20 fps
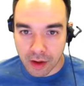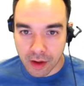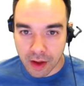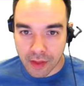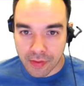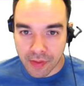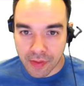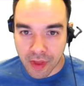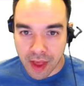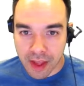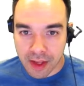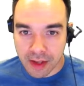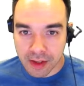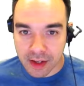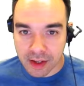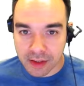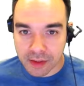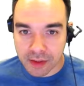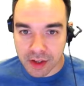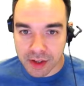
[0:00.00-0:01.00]
And then
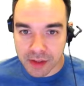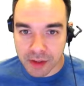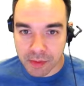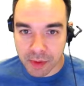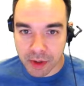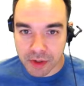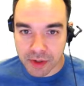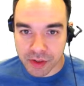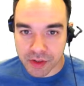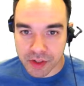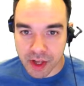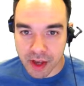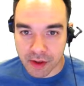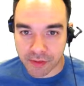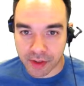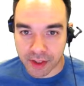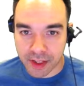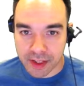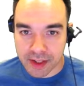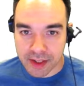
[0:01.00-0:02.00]
it does a bunch of stuff,
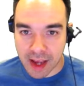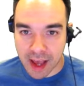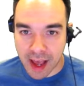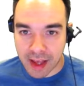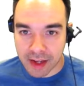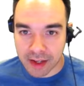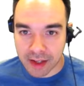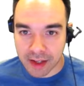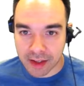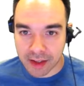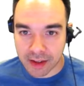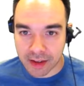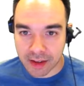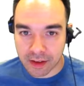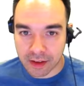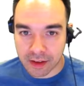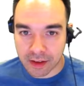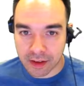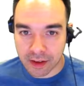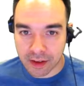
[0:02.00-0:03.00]
like it's adding,
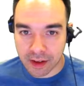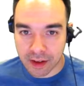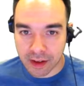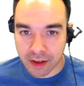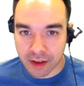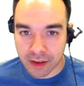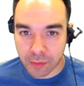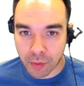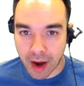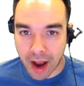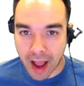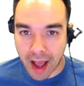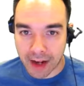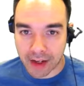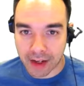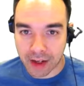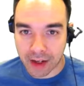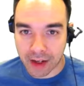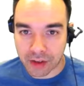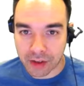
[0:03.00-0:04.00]
we're
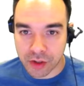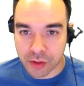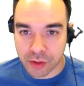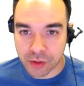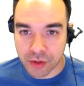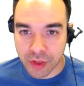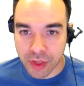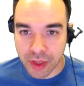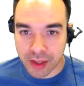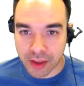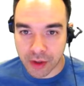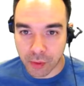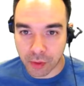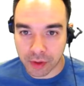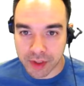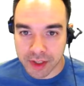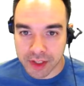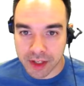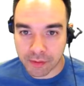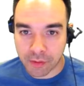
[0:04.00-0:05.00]
adding a new thing that we're
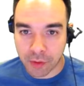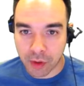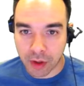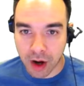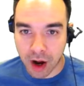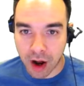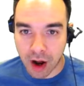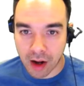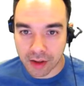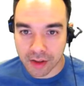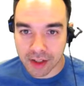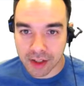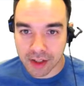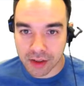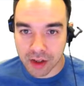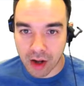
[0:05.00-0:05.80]
listening for, content